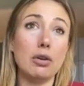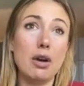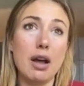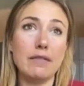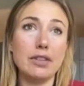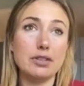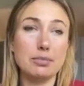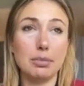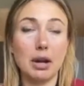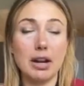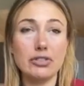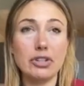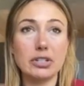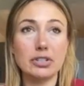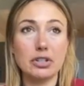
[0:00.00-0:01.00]
this
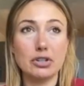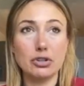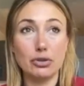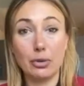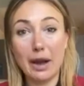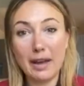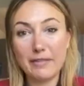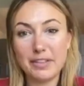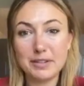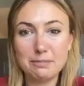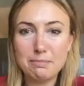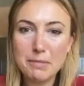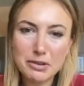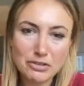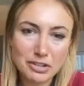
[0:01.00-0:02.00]
project to do, I have this
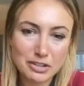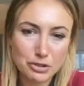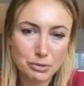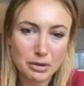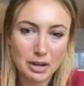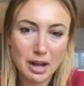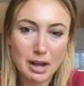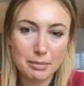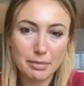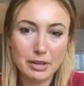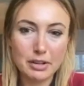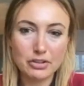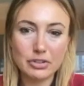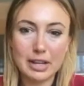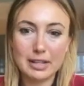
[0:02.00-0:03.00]
mission to
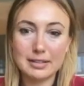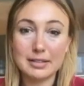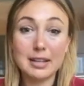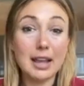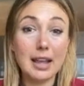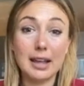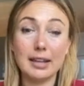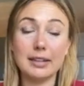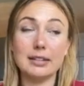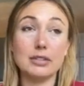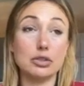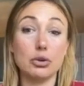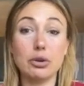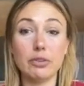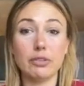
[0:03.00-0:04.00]
accomplish. And
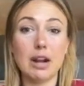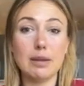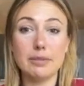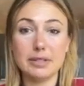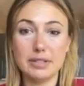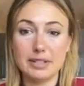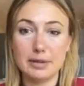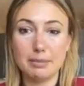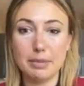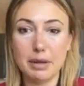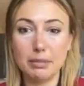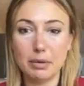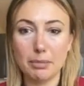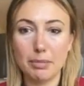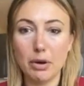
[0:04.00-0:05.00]
Tony Robbins is a big
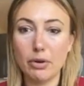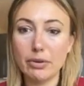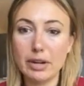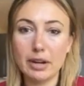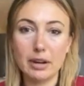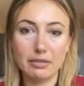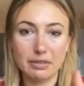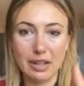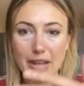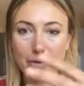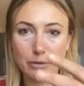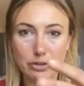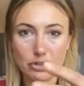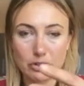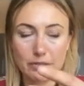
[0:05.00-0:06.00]
proponent of
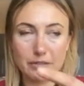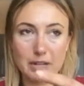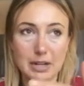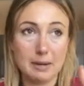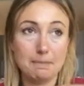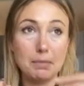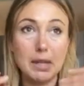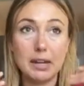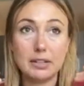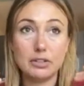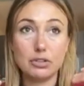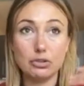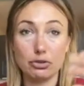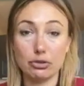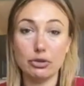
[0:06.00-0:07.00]
language shifting, and
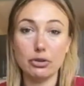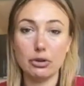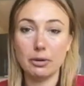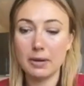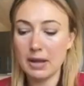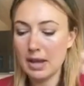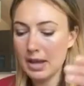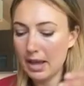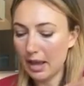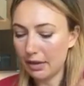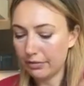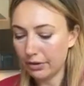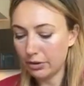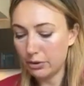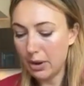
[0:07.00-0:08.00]
it's true. If
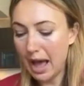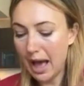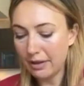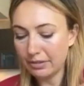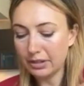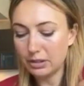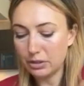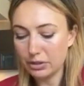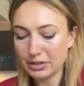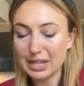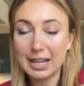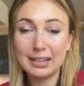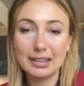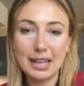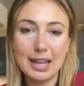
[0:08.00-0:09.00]
you haven't looked
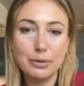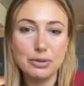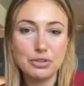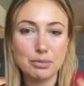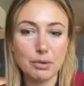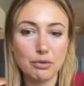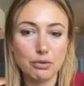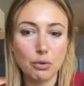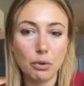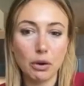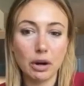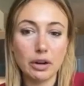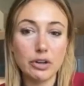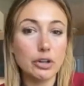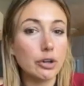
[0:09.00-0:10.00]
at language
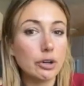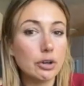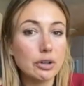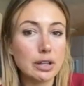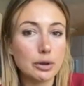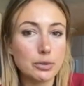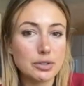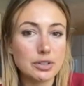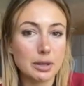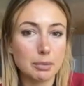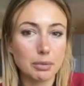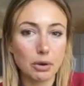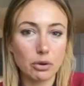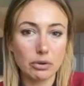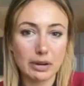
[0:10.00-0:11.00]
before, Neuro-Linguistic
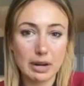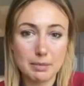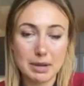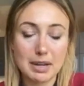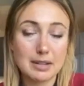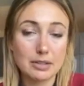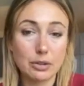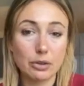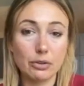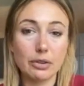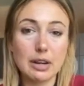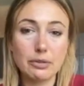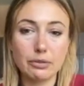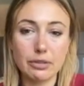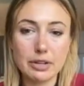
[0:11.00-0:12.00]
Programming is a
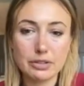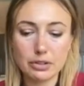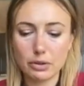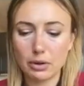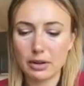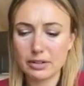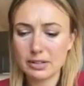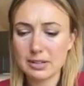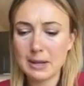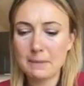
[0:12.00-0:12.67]
great resource.